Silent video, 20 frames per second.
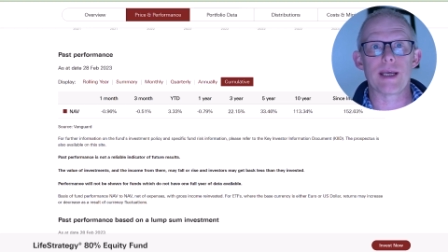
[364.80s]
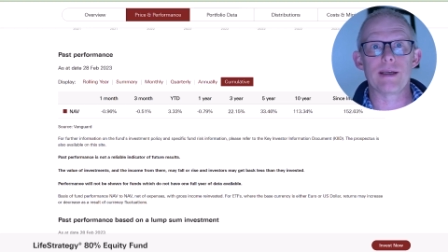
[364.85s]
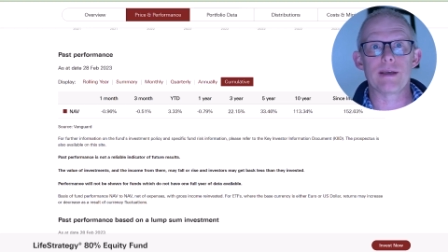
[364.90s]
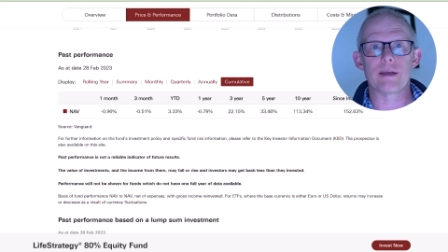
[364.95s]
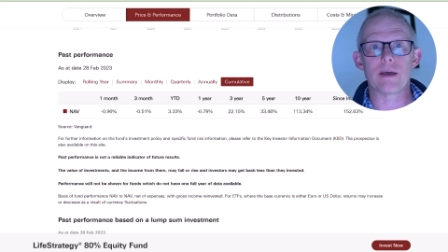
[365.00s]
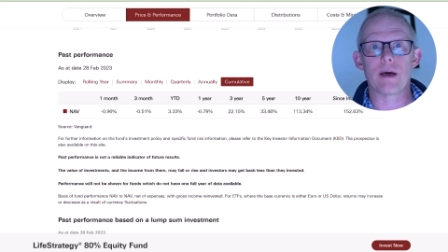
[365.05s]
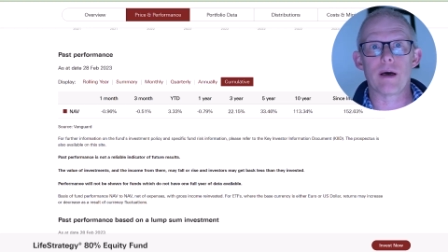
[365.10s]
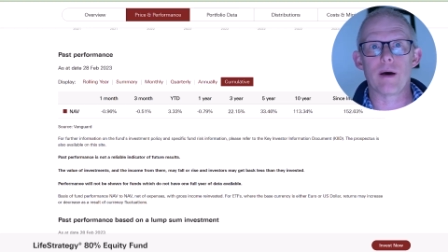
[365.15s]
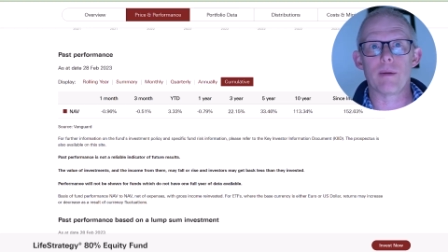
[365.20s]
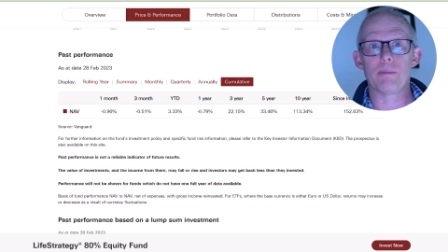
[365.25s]

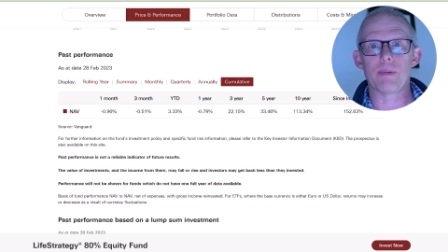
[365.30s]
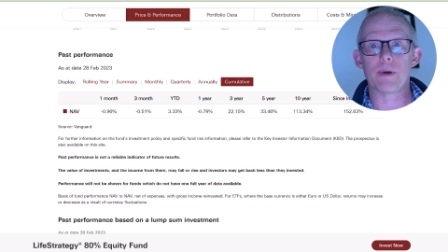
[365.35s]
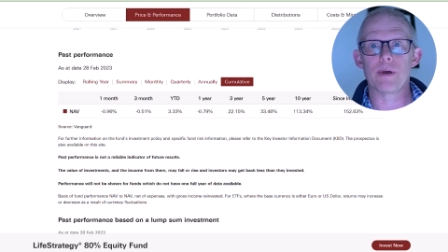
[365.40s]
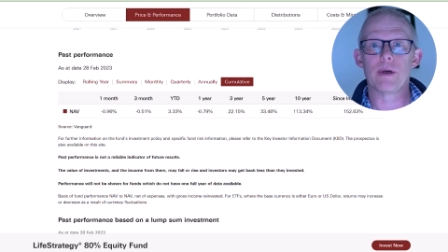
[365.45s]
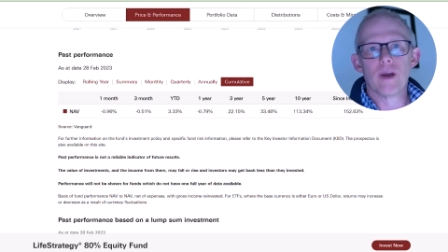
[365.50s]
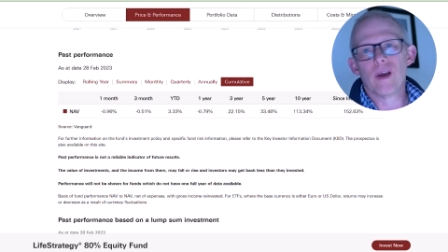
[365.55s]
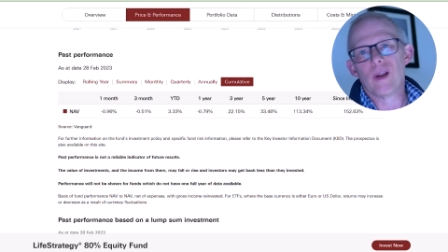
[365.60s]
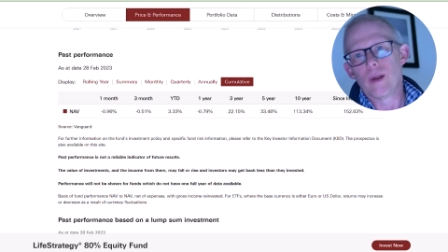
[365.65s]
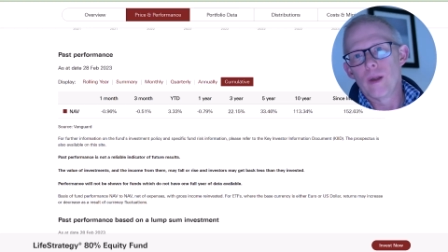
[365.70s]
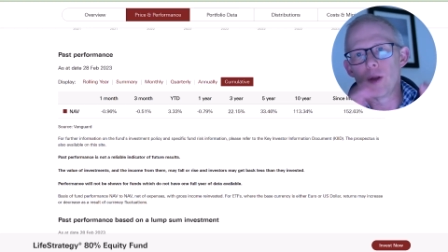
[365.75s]
up,
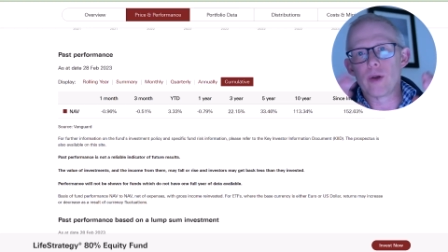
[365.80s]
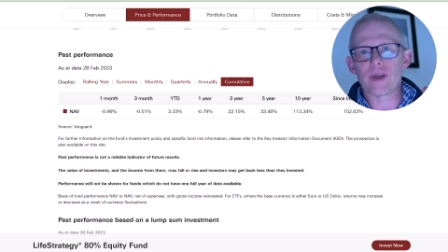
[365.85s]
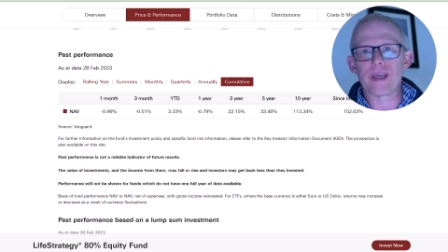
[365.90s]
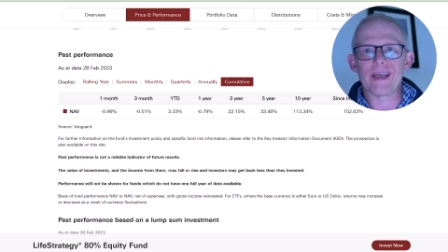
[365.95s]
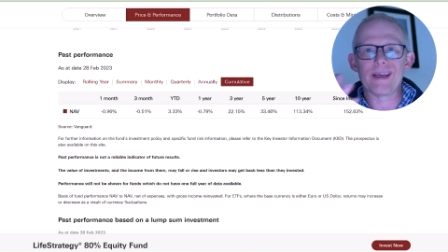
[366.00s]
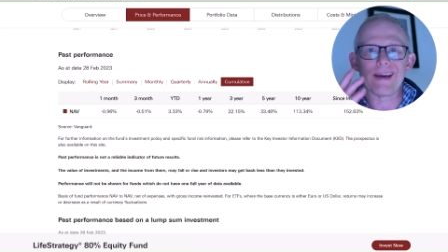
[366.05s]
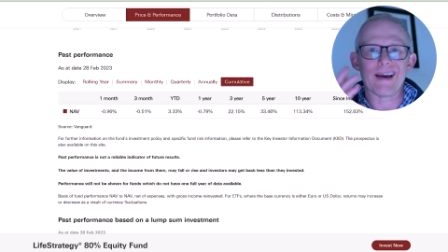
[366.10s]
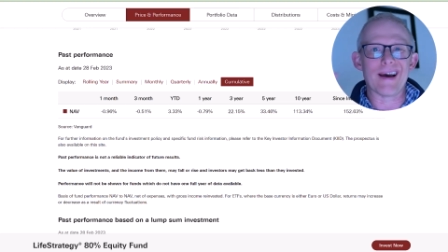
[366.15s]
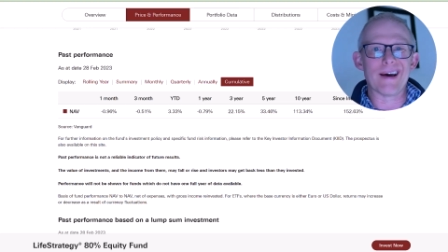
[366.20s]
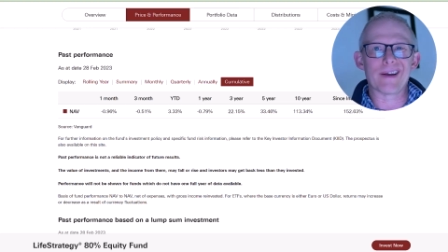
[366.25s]
looking
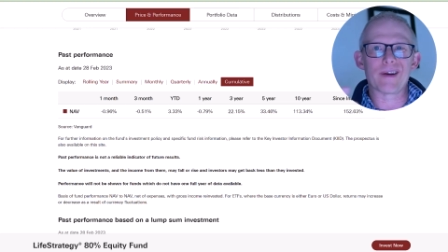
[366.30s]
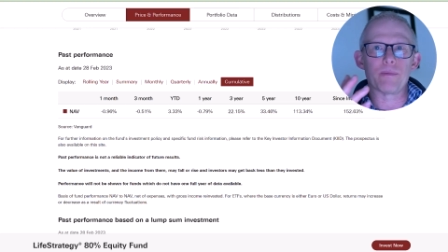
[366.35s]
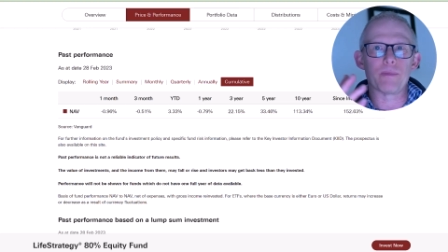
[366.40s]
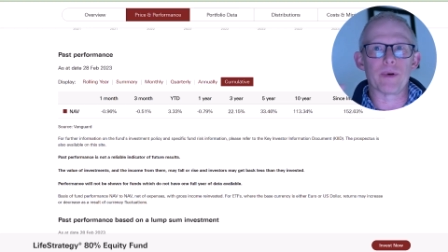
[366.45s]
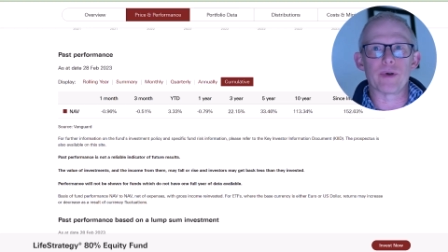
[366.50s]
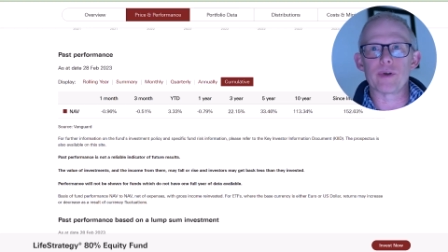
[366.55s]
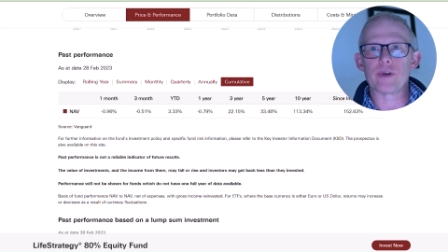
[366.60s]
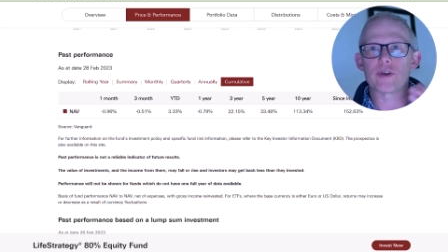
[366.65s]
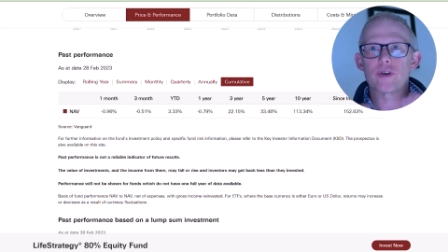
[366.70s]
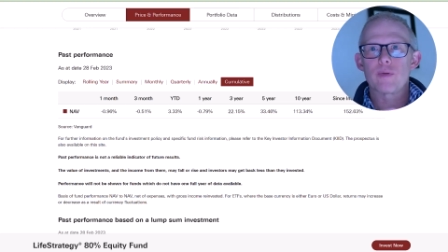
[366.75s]
at about a
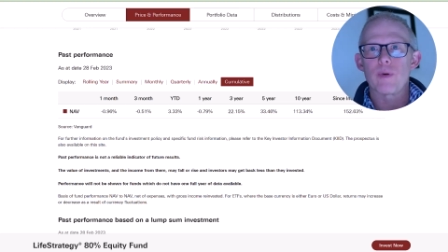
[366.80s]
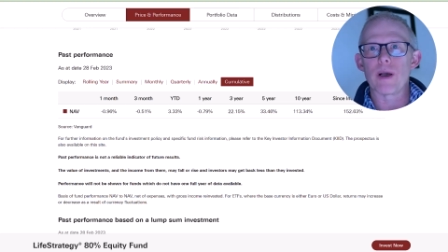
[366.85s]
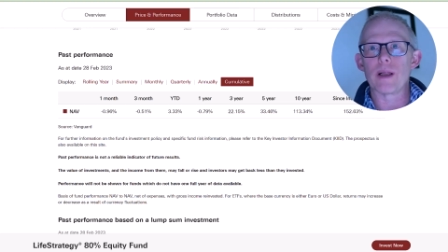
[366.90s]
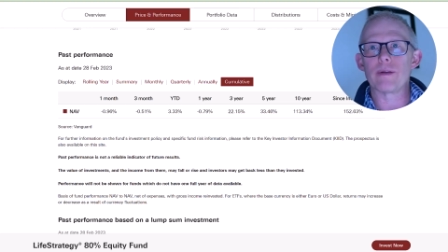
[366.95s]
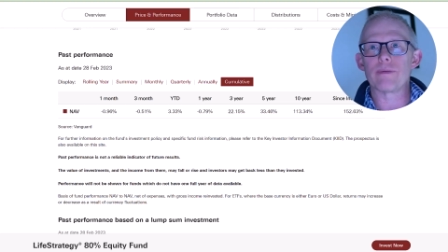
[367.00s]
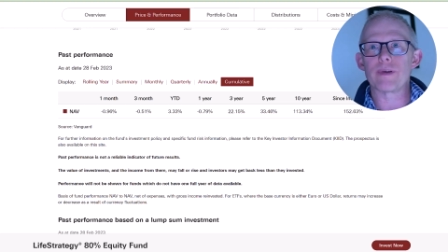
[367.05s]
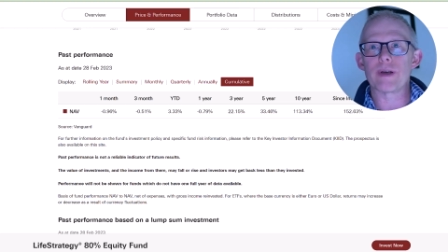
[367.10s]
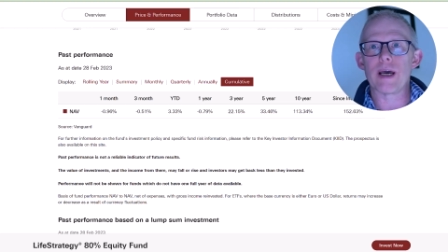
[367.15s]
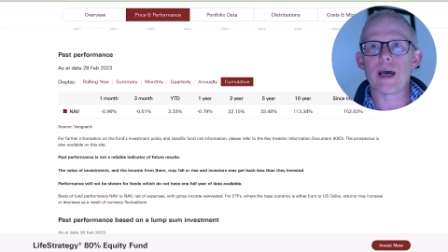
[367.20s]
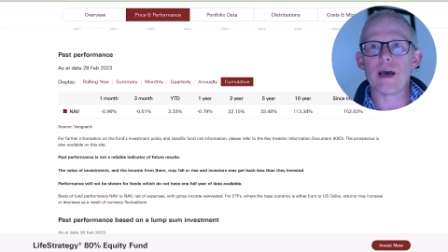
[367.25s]

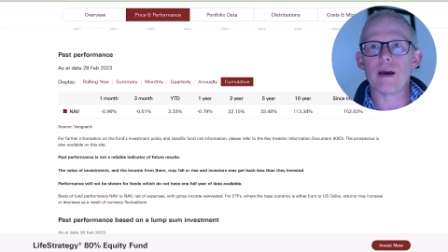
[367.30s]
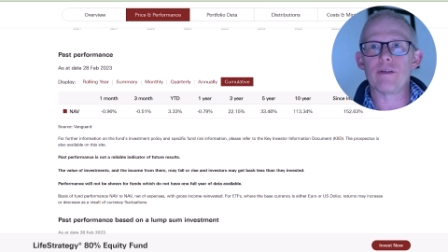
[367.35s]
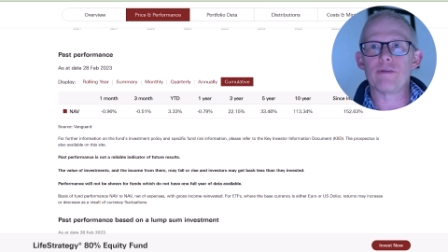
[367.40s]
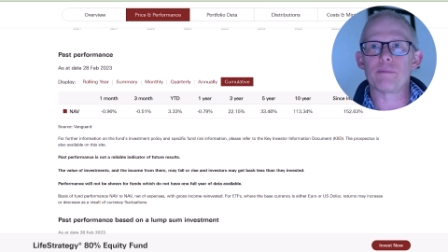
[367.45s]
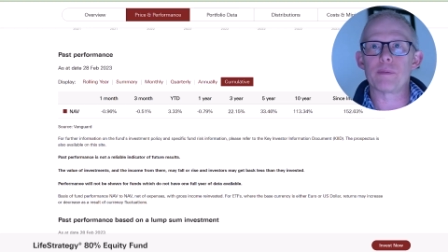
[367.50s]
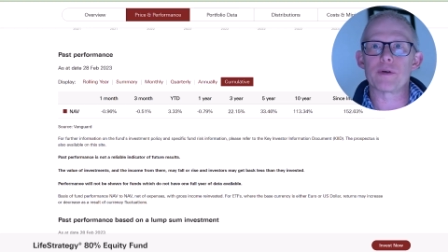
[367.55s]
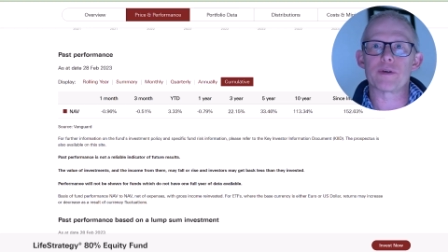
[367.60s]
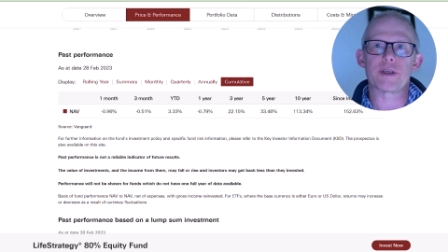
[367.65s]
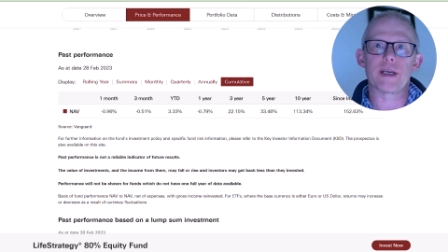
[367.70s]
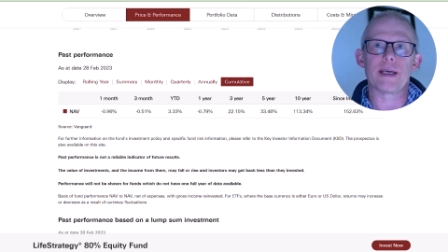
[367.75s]

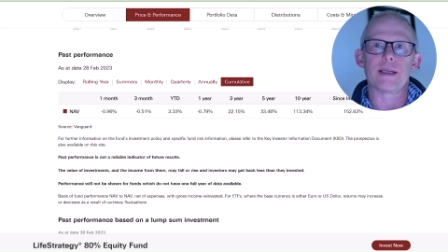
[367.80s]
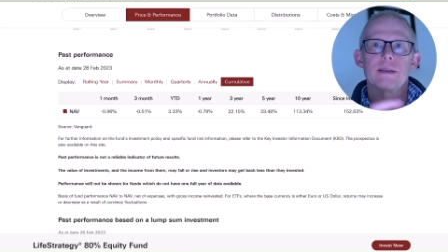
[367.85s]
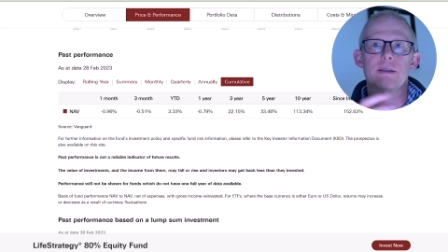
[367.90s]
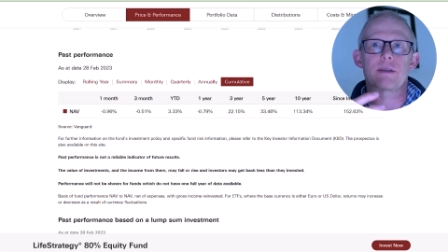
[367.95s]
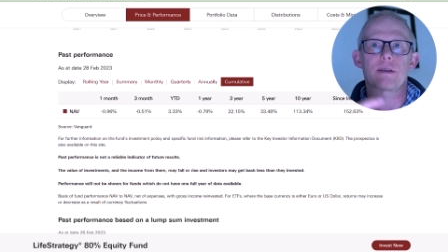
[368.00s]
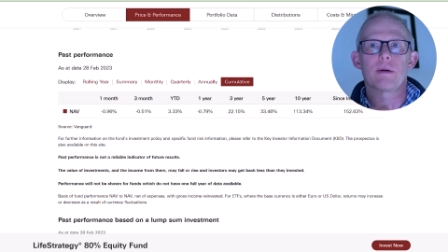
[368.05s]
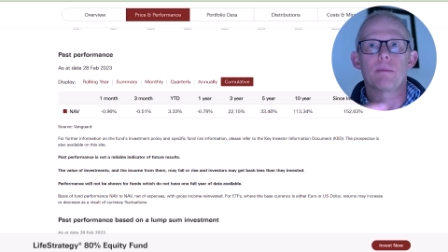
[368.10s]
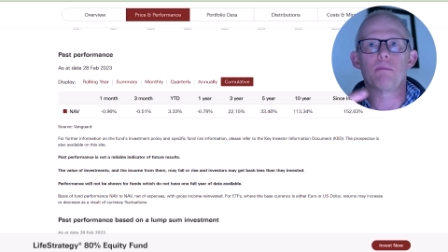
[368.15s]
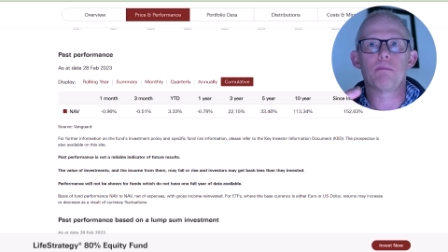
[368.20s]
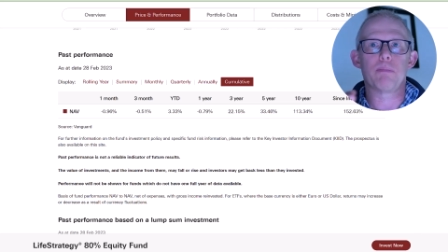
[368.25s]
12.5%
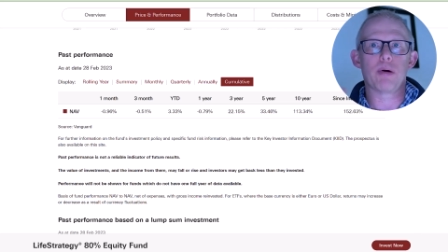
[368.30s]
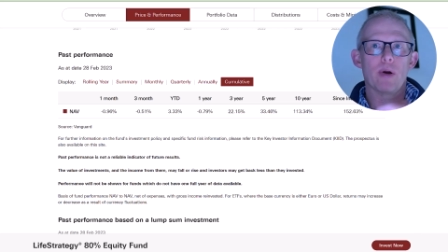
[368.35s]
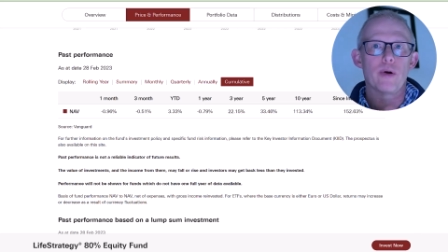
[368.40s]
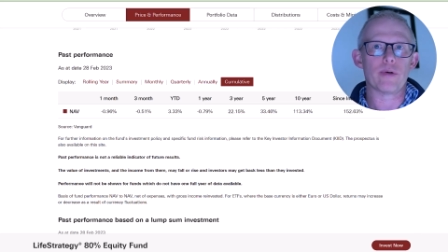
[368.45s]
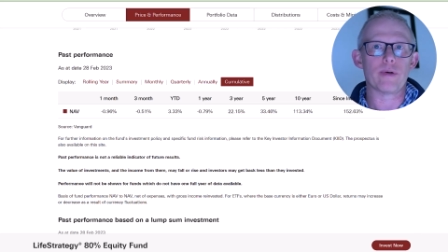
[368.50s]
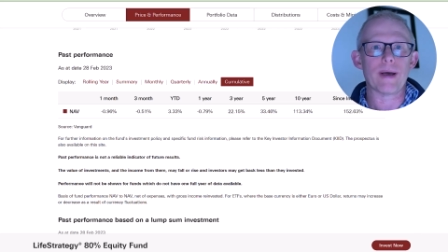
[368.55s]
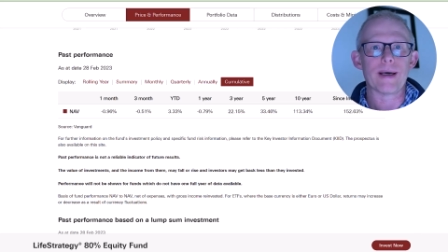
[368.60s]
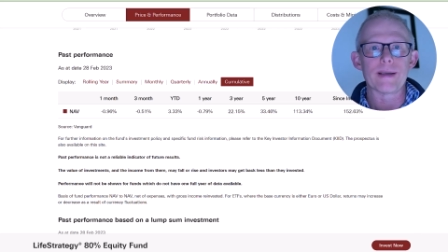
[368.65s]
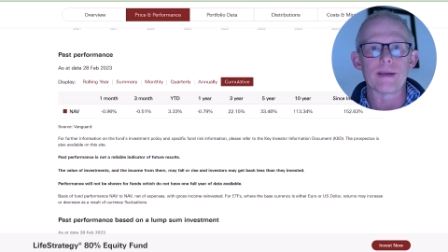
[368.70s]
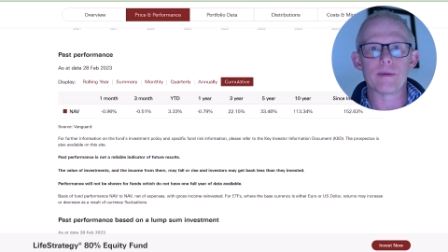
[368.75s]
per
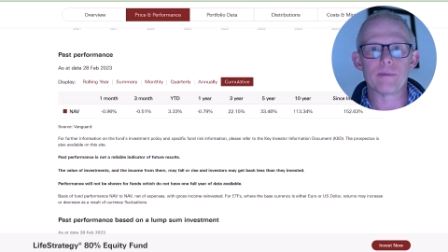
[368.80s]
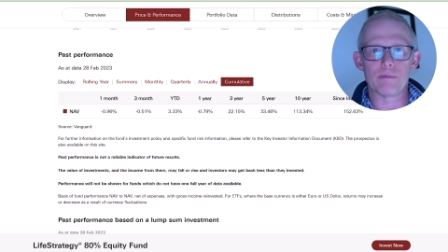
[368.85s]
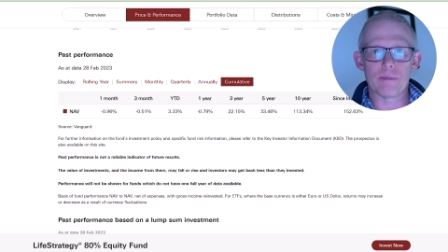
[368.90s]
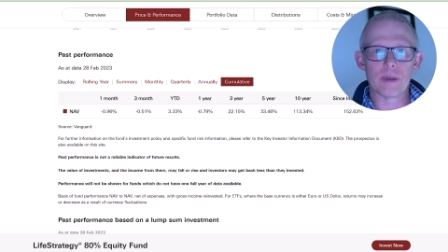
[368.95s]
annum